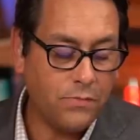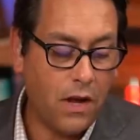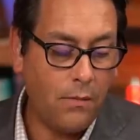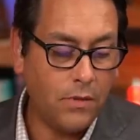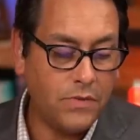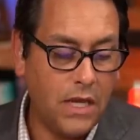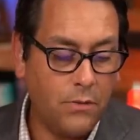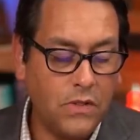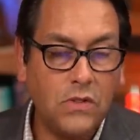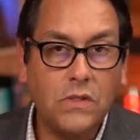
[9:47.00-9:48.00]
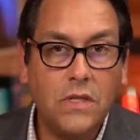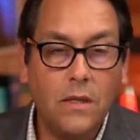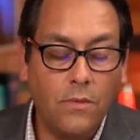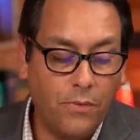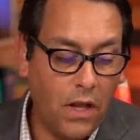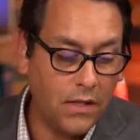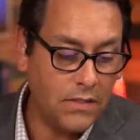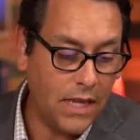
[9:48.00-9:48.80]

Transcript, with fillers: problems now with these sustainable products,